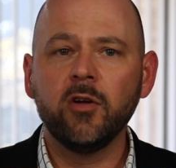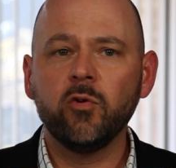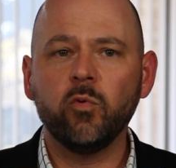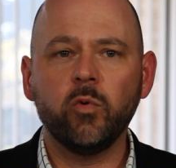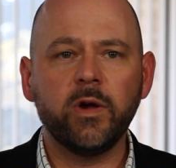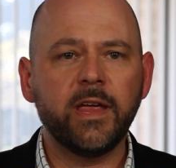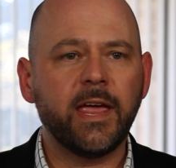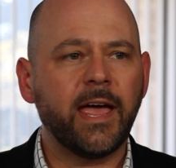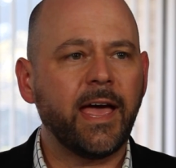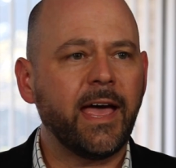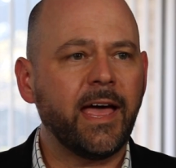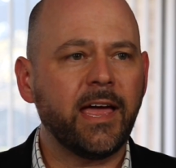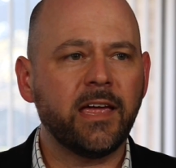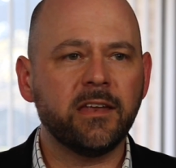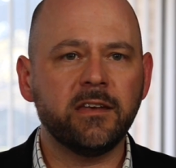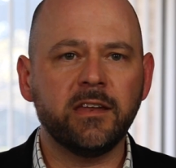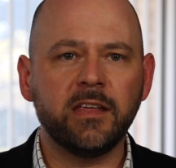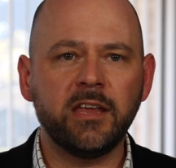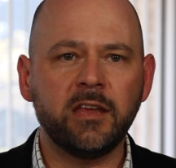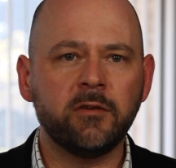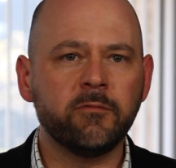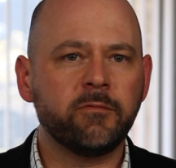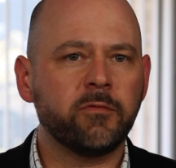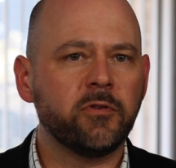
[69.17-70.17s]
We had
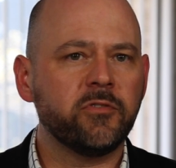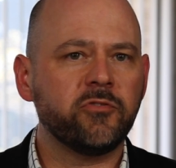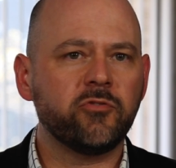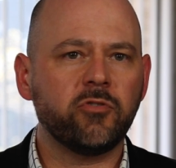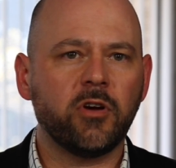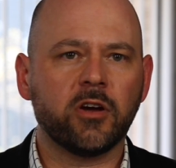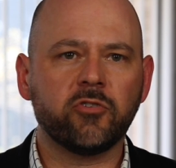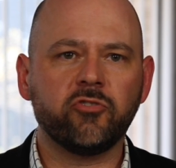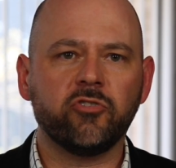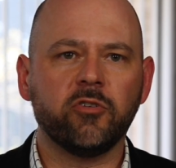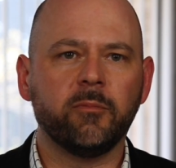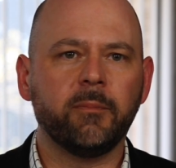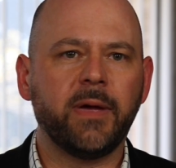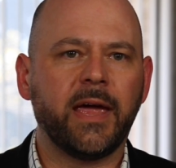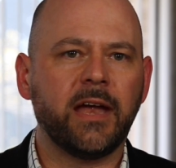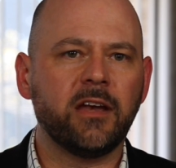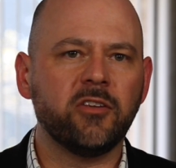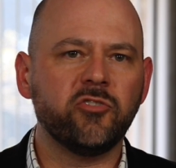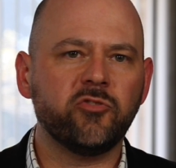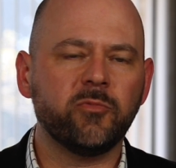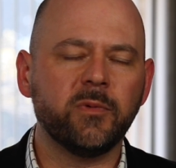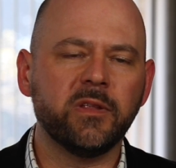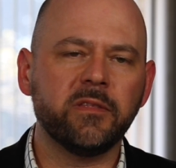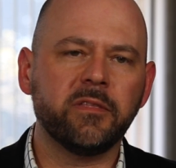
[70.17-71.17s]
infrastructure
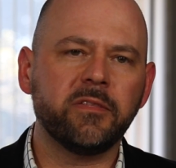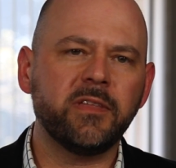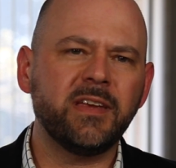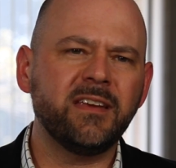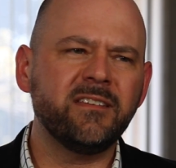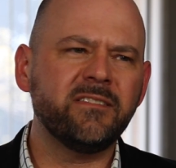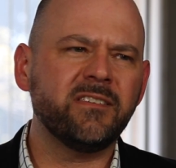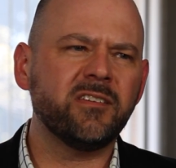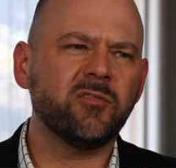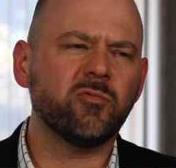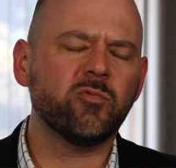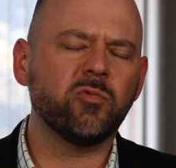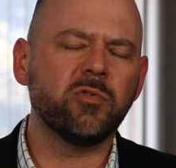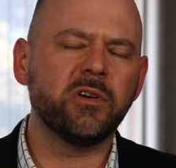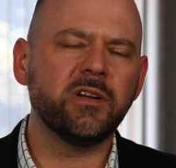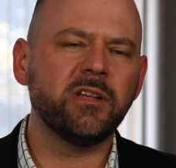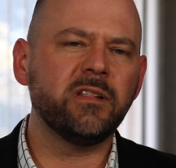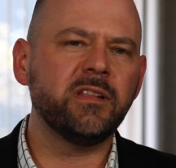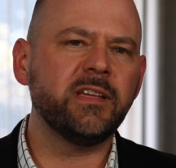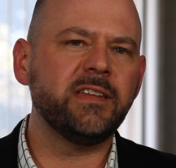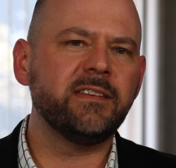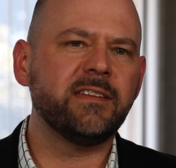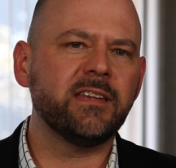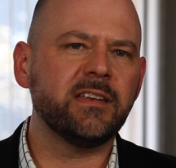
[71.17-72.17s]
management, things that
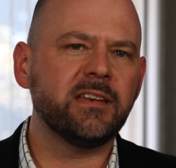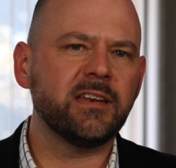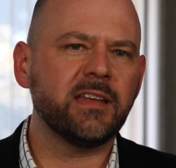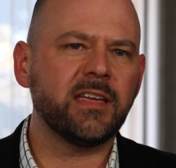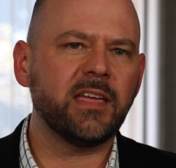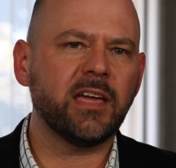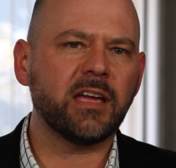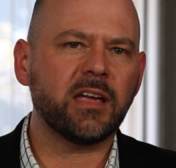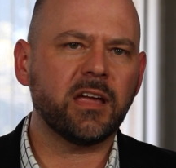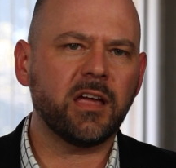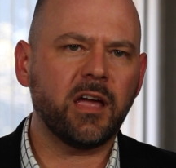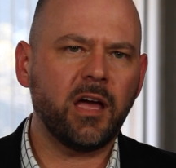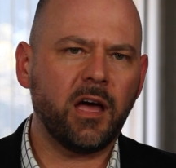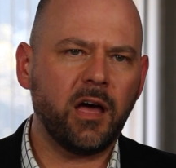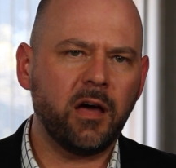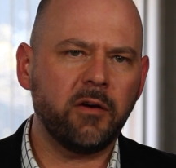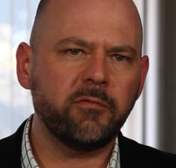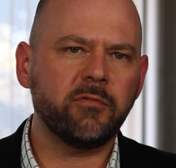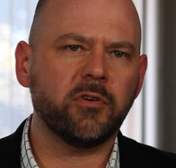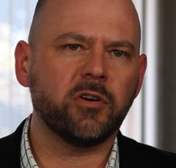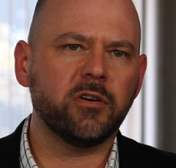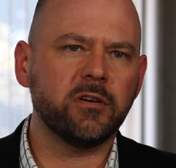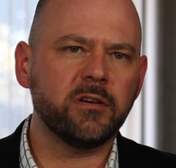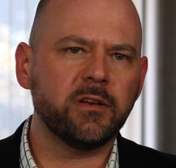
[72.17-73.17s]
really didn't get
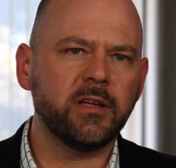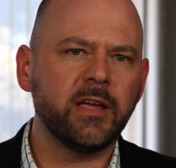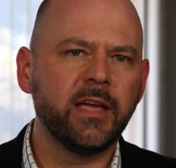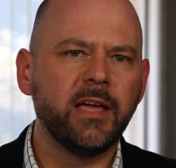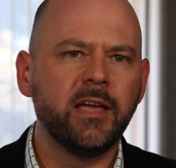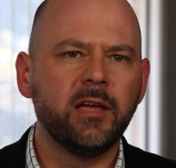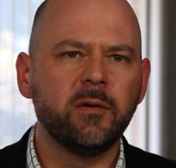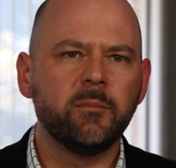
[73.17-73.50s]
covered